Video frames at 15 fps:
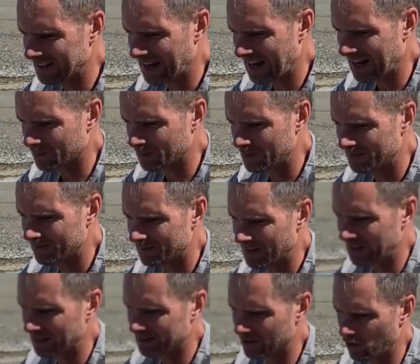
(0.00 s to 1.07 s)
attachment
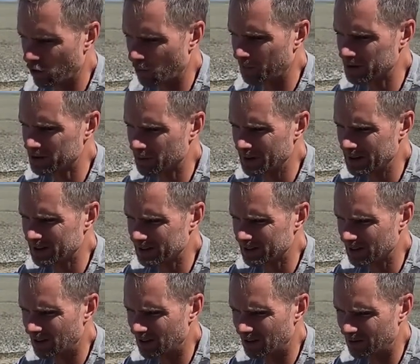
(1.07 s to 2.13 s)
that is a whole bunch of pieces
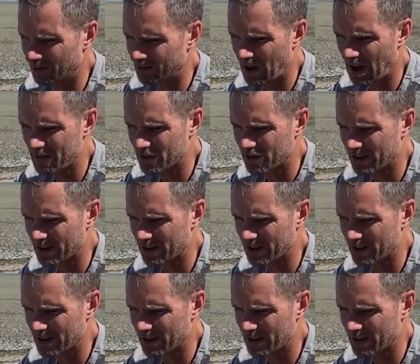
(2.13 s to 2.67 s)
of heavy